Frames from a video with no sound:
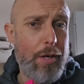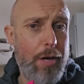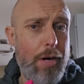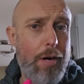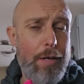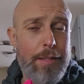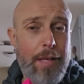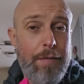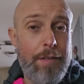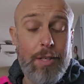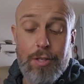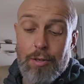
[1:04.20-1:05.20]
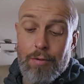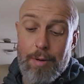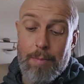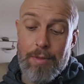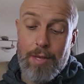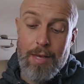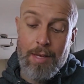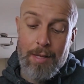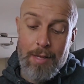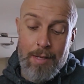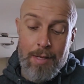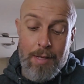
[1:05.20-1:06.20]
high definition grip thing
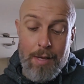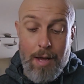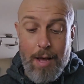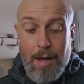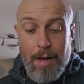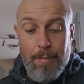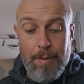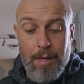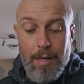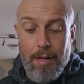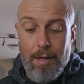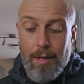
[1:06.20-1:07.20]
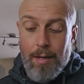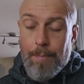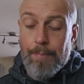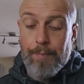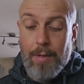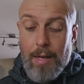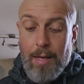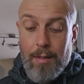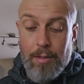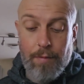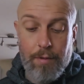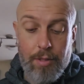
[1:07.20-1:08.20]
here,
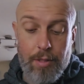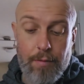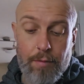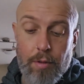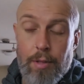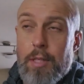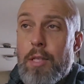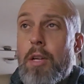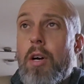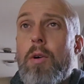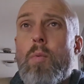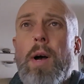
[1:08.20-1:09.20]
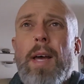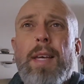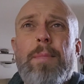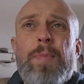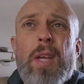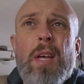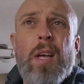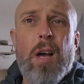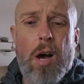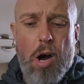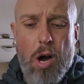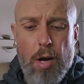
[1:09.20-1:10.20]
and obviously you've got this lightweight
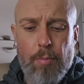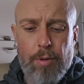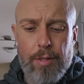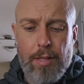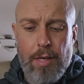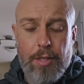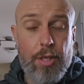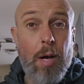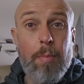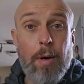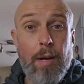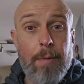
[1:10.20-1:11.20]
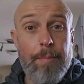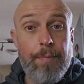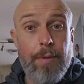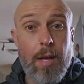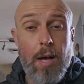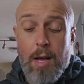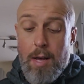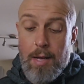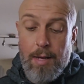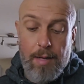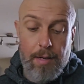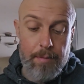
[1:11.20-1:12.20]
hybrid touch upper.
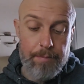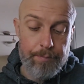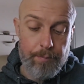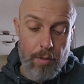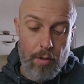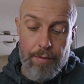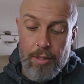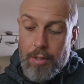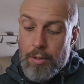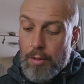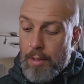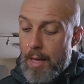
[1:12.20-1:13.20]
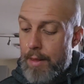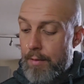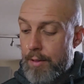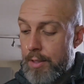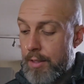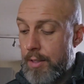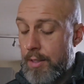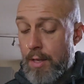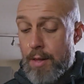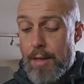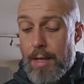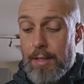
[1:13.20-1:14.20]
Obviously it's not leather, it's a
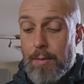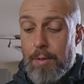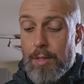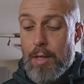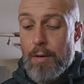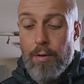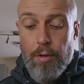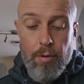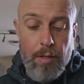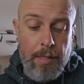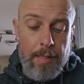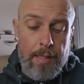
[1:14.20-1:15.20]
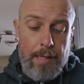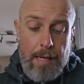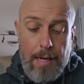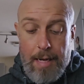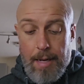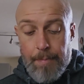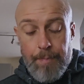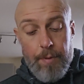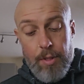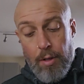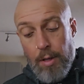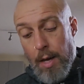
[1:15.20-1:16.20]
synthetic material.
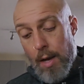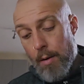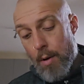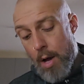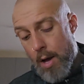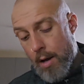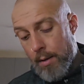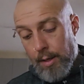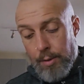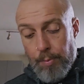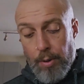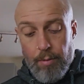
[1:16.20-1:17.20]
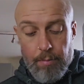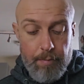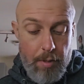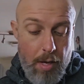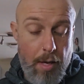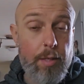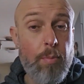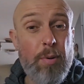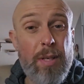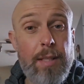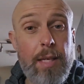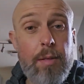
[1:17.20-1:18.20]
So yeah, this boot, it's a
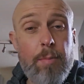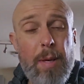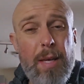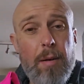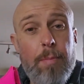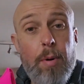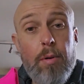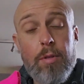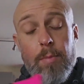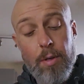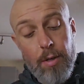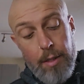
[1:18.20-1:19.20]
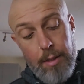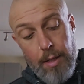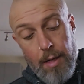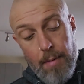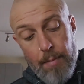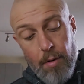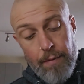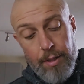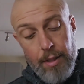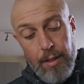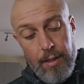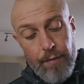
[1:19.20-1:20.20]
pretty decent boot to be honest.
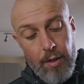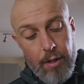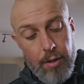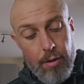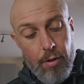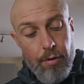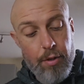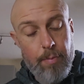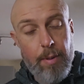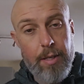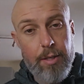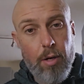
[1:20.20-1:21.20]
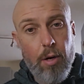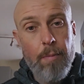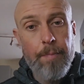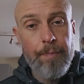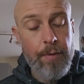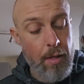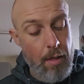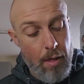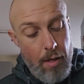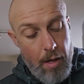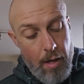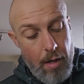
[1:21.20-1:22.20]
Obviously this version's got the split sole
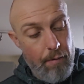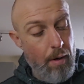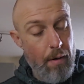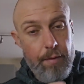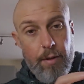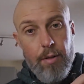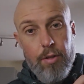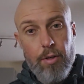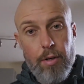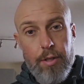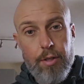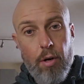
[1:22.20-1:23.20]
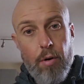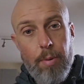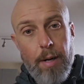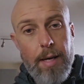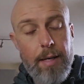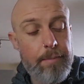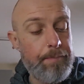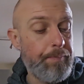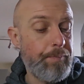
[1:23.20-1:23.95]
rather than the solid sole plate.